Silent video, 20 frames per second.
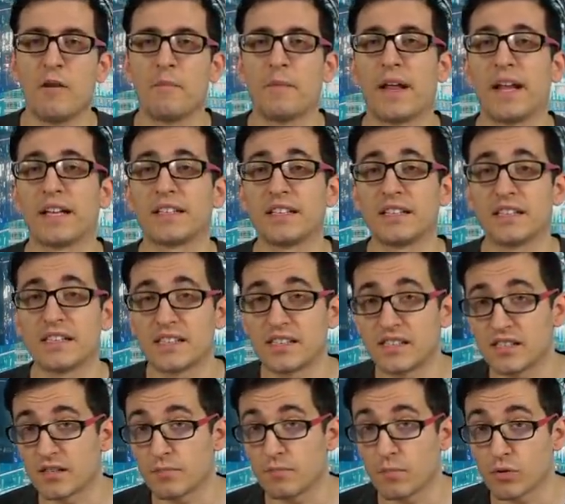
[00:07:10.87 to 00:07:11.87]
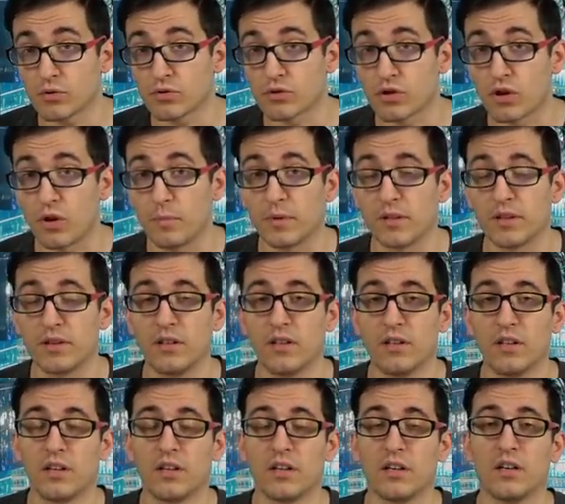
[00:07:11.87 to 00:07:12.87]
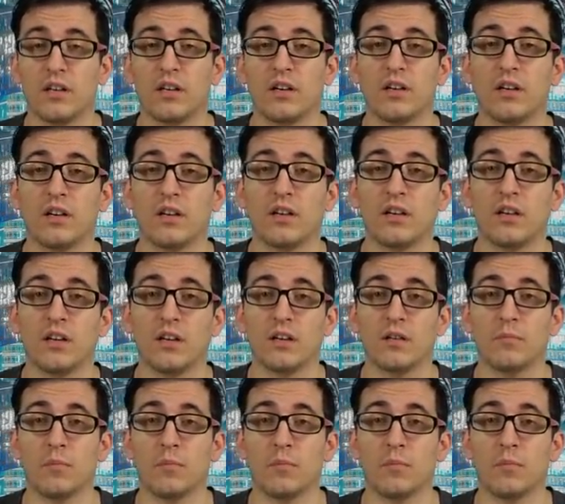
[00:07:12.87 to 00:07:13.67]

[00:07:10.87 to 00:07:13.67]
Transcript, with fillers: but I think this is the most common uh, uh,